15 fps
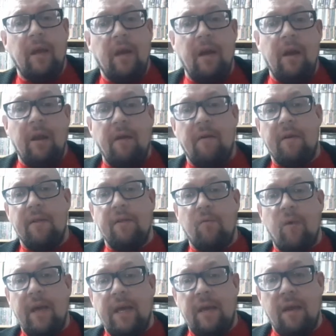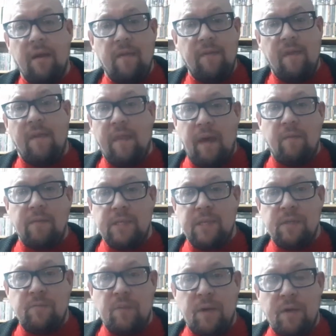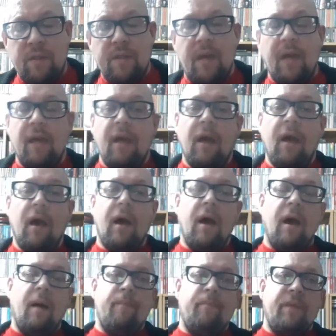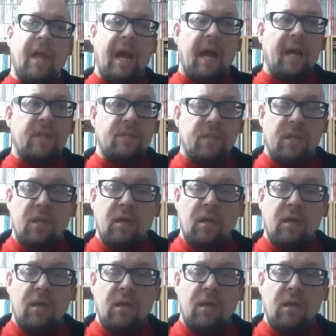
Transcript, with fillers: earlier in the week that that was his birthday. Um, and